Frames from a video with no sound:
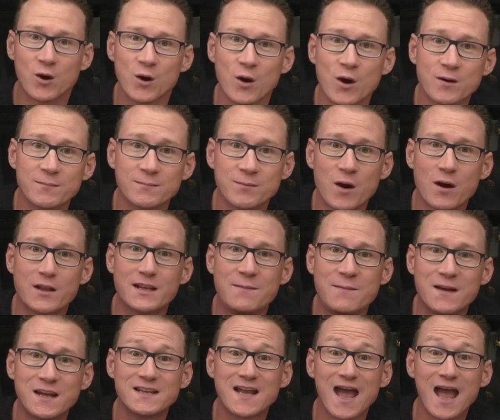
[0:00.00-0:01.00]
all
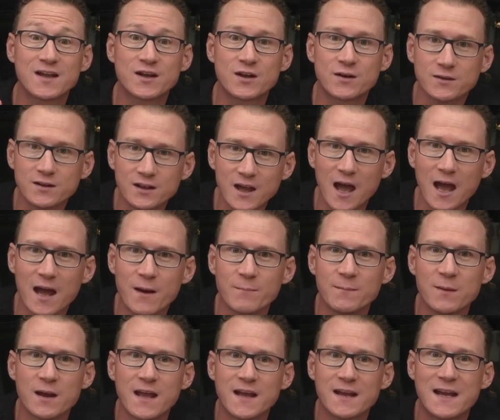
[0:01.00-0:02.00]
approximate values,
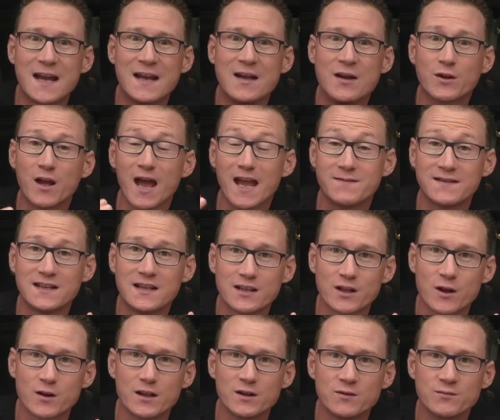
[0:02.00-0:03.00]
but at least you have a
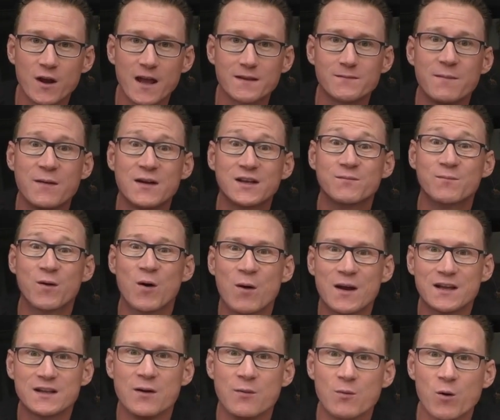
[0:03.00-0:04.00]
solid reference
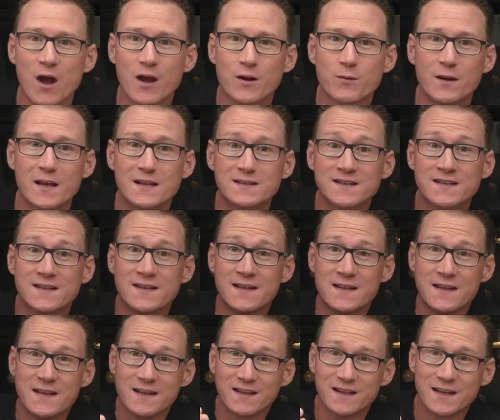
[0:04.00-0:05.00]
point to work with.
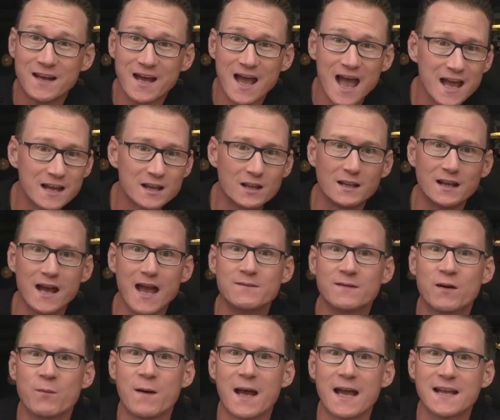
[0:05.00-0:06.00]
I could
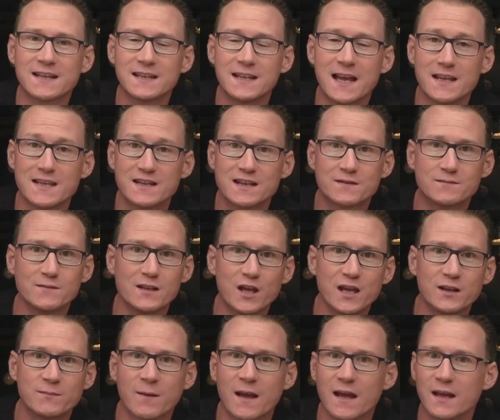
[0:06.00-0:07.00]
never make sense of
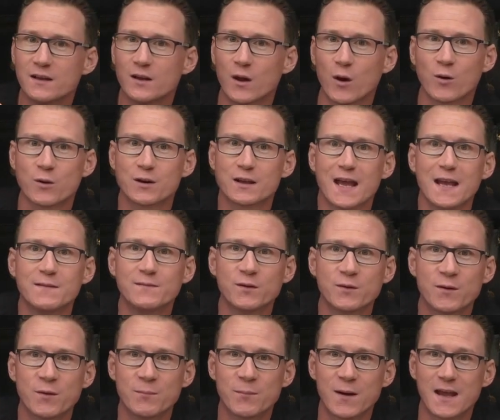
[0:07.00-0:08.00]
just being told level
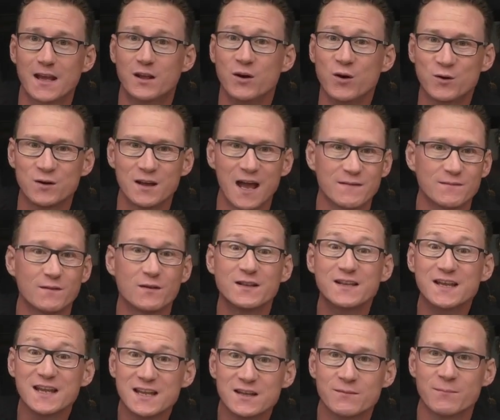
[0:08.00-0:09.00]
3 or level
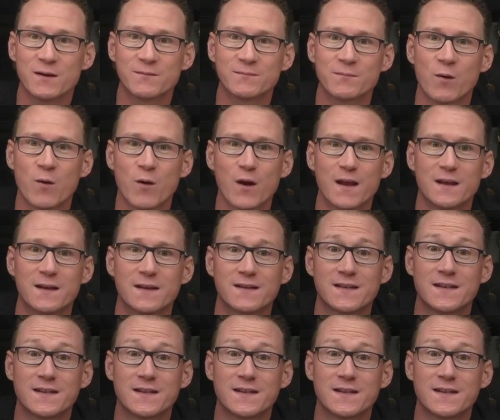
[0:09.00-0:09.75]
6 before.